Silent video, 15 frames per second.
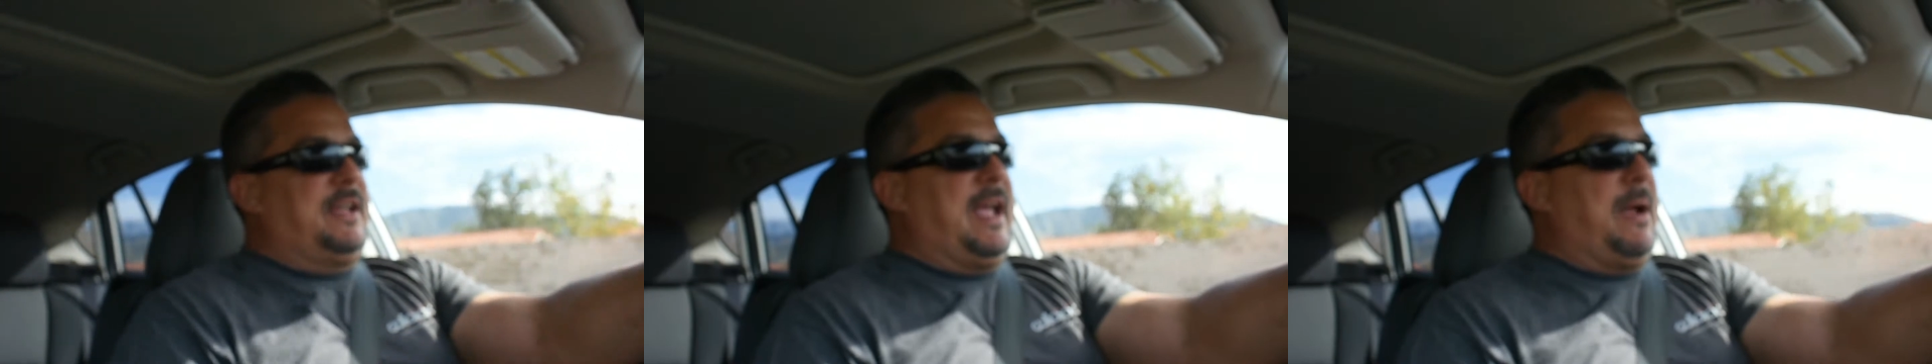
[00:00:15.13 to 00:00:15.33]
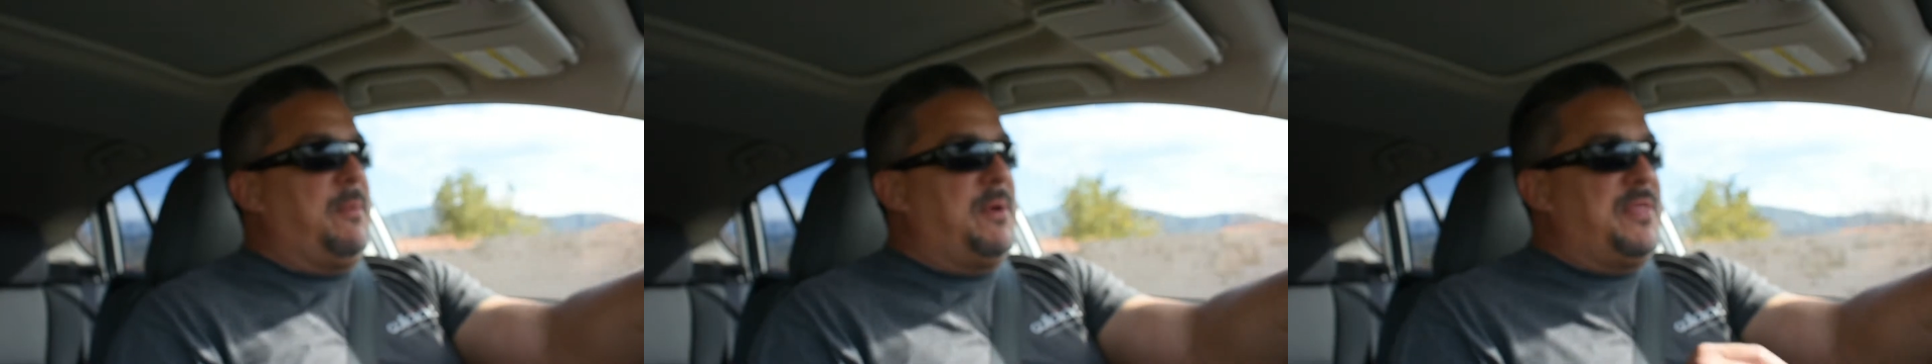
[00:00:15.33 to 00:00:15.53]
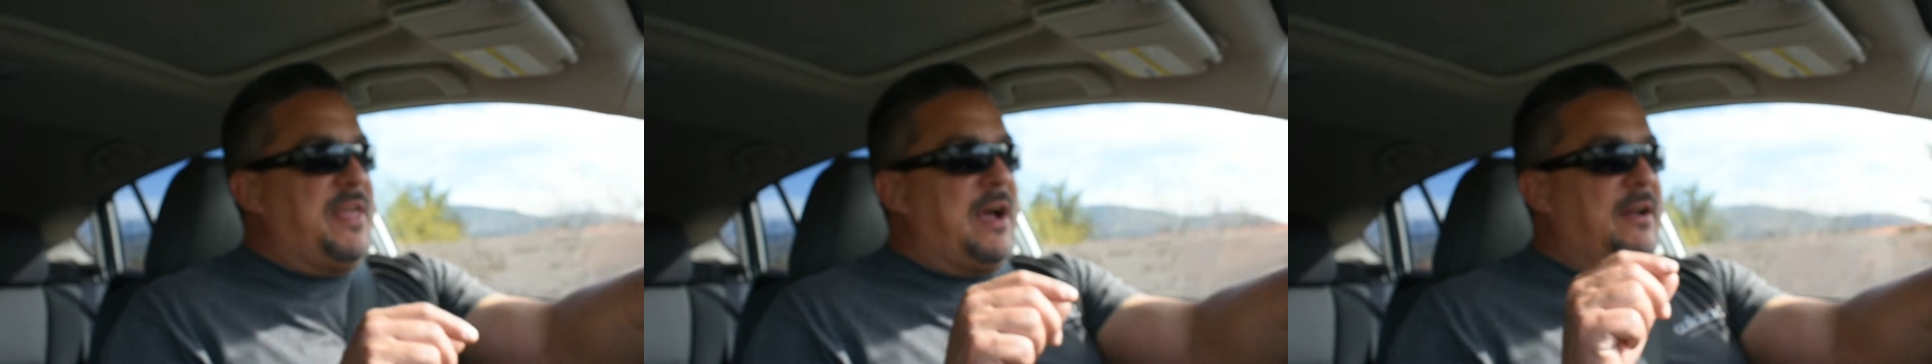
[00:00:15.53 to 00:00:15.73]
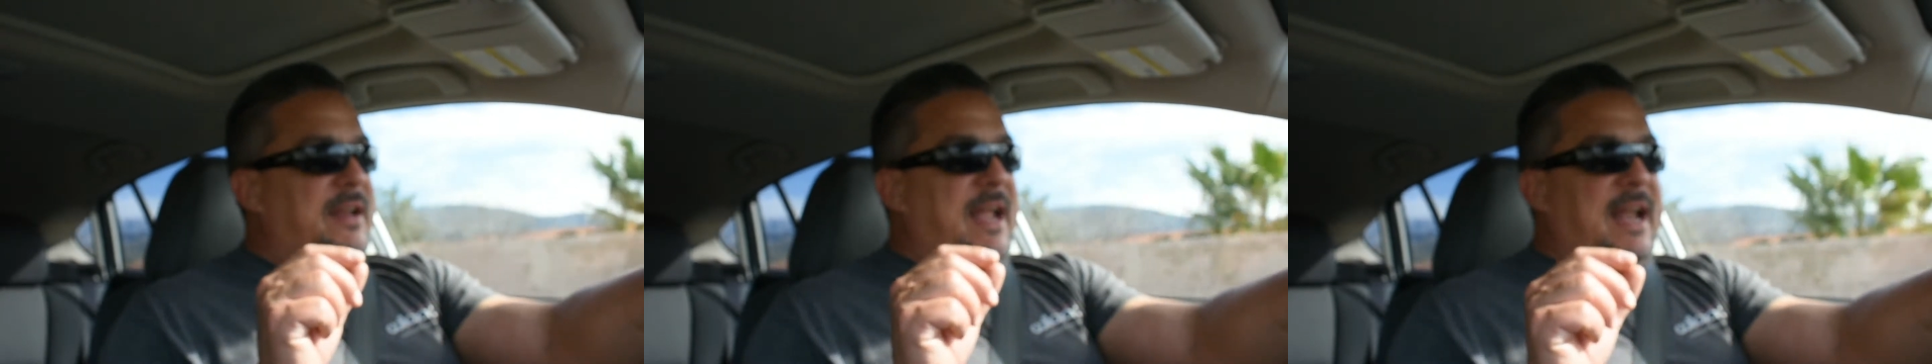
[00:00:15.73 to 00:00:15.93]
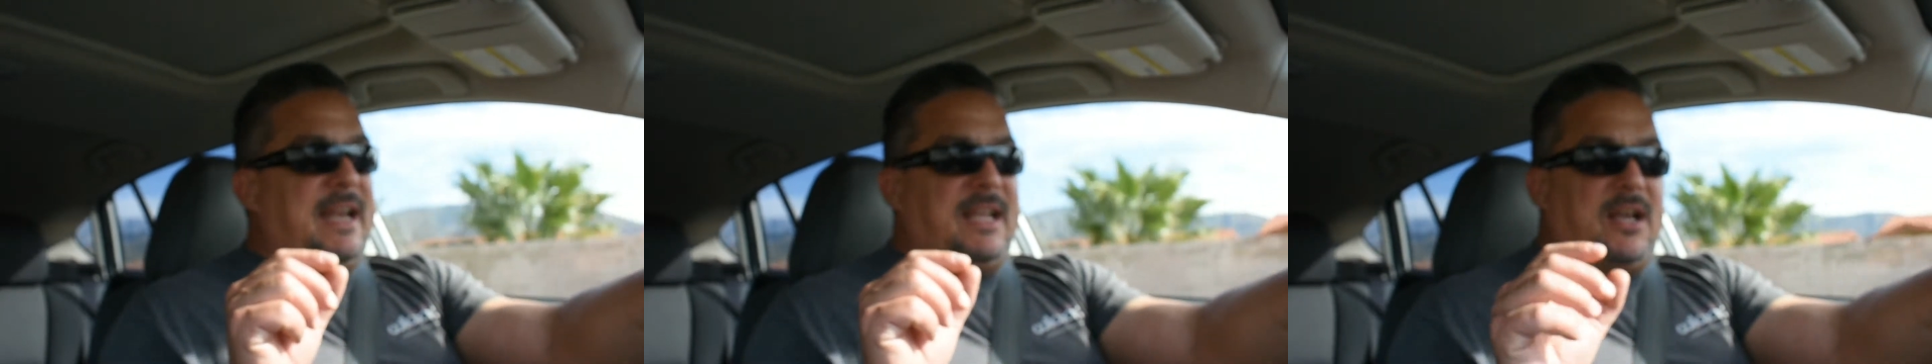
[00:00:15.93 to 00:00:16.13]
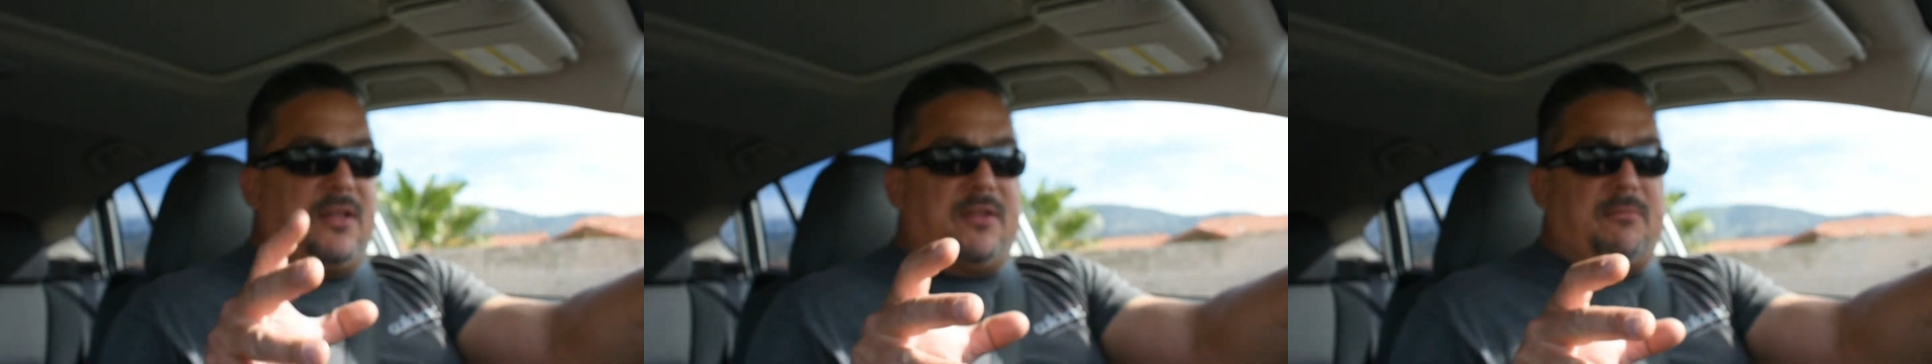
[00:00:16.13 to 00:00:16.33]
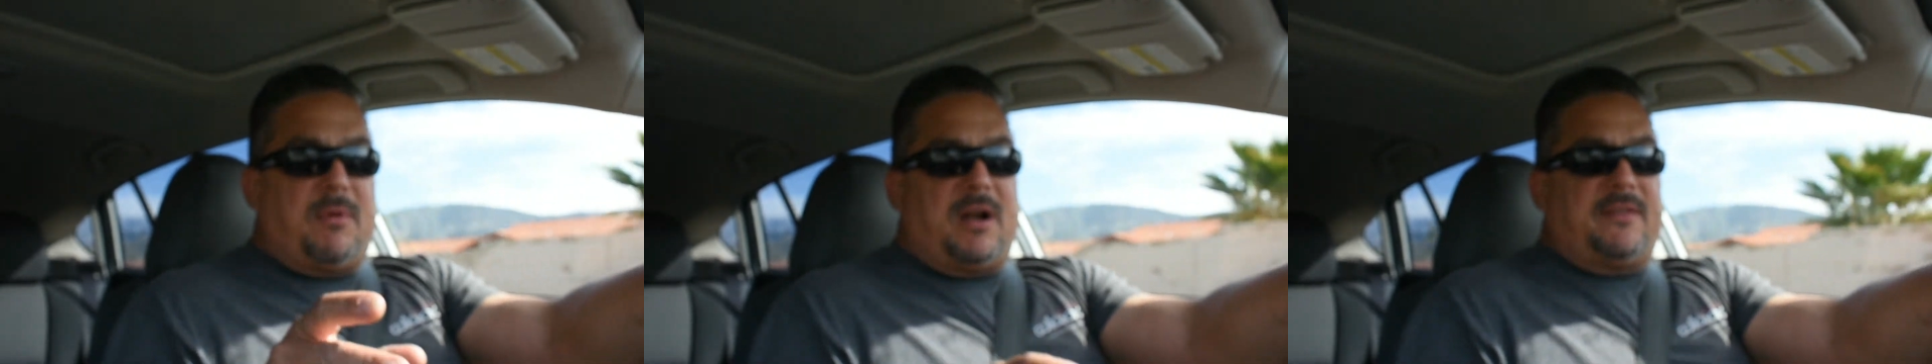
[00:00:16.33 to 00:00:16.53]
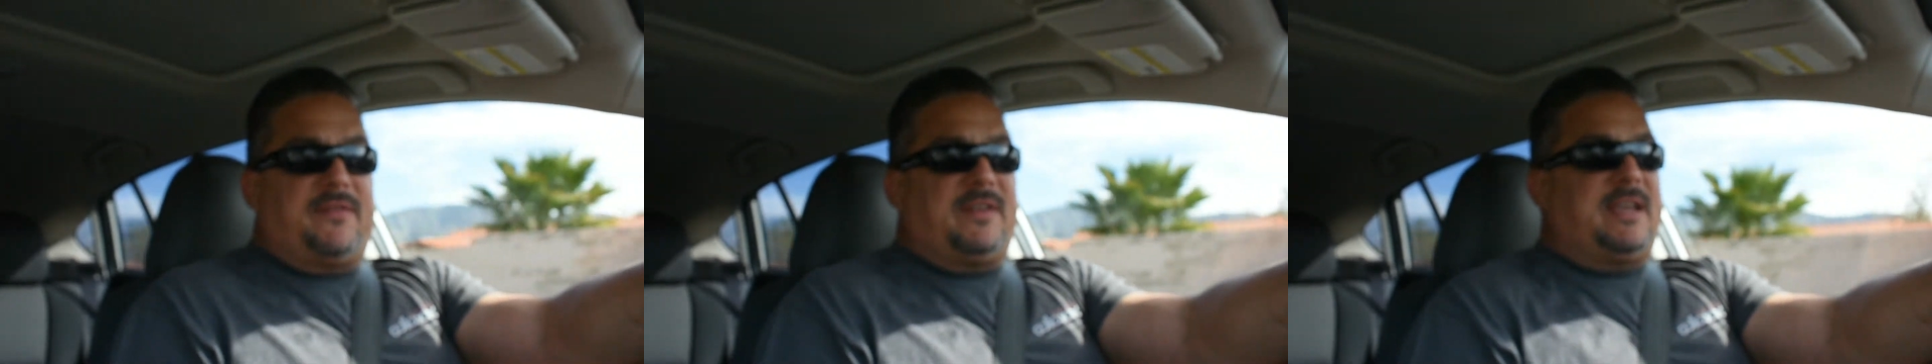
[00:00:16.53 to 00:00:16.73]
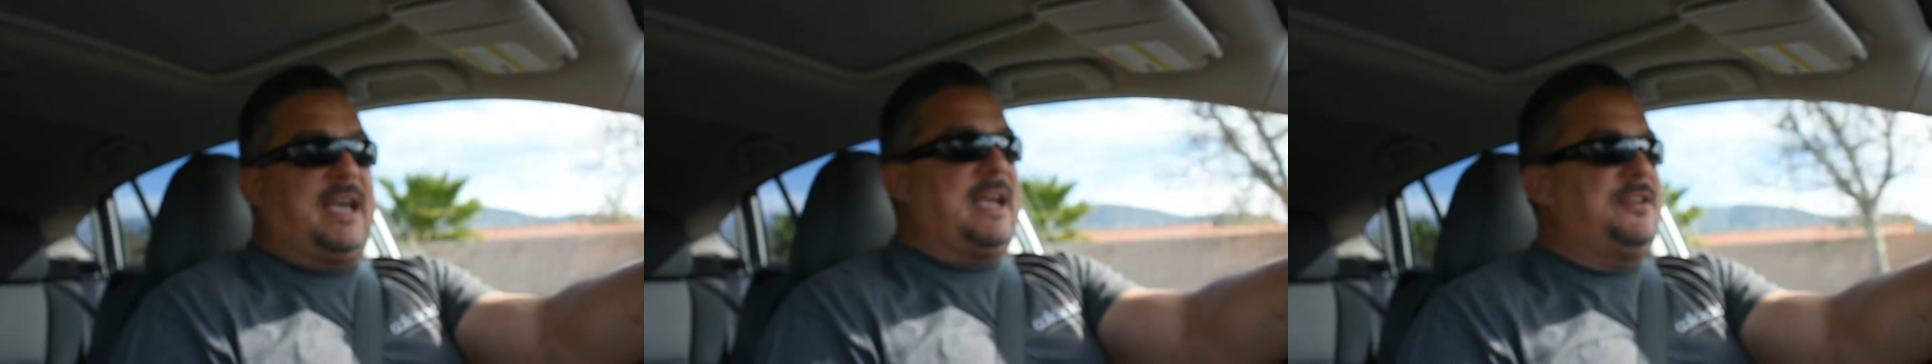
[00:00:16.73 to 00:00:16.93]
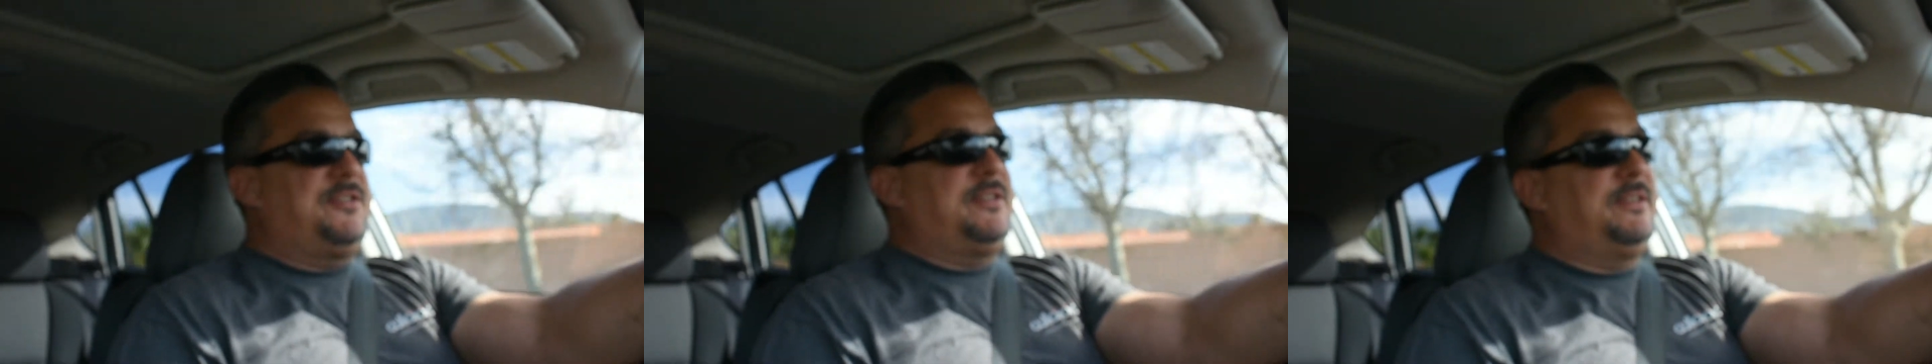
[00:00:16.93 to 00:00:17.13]
and without any other
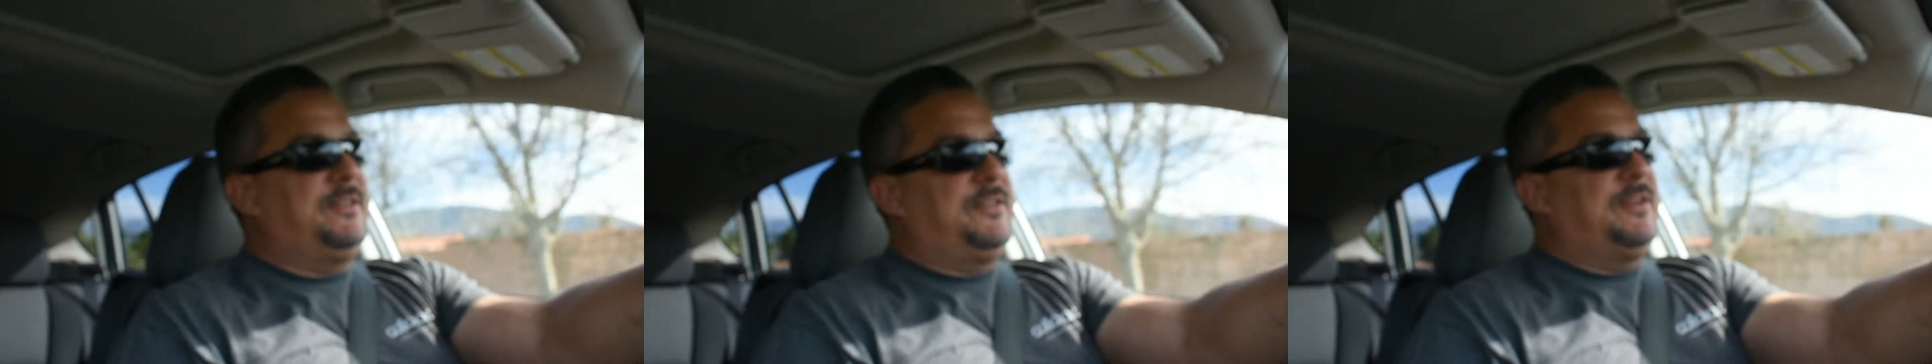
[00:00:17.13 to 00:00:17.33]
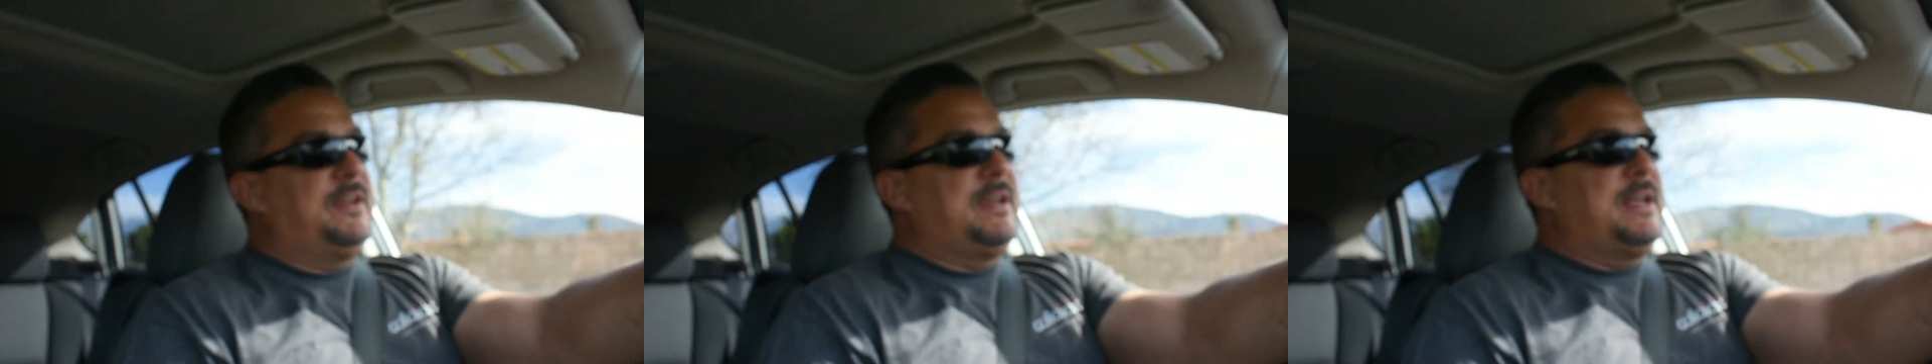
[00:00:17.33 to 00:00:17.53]
modifications.